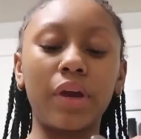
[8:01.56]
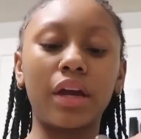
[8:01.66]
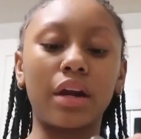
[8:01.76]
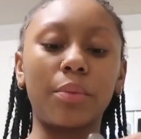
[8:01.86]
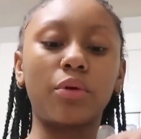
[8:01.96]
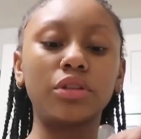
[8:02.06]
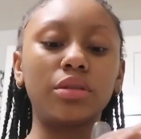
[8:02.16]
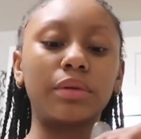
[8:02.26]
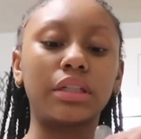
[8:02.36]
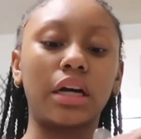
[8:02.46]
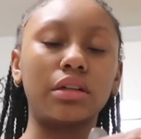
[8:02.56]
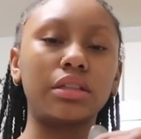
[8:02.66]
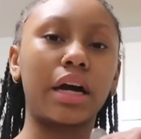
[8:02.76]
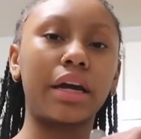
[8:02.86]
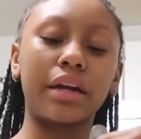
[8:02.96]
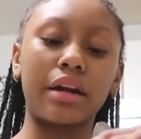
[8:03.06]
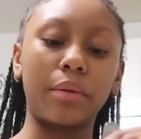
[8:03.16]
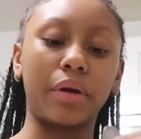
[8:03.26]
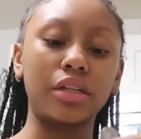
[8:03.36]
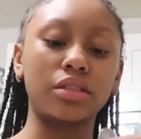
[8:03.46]
we ended up going to McDonald's, I ended
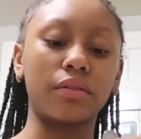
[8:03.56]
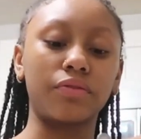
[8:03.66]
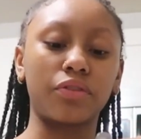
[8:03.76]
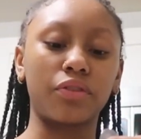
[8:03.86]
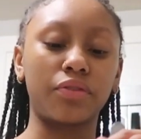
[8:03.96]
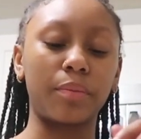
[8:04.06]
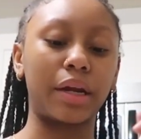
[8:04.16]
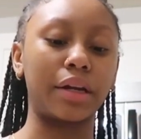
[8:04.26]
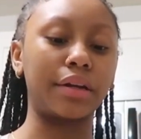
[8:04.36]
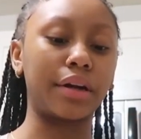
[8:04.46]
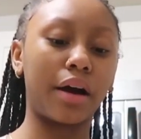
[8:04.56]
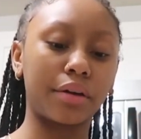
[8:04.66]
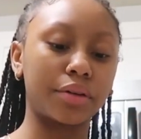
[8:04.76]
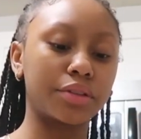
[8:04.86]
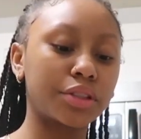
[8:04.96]
up getting some food from McDonald's,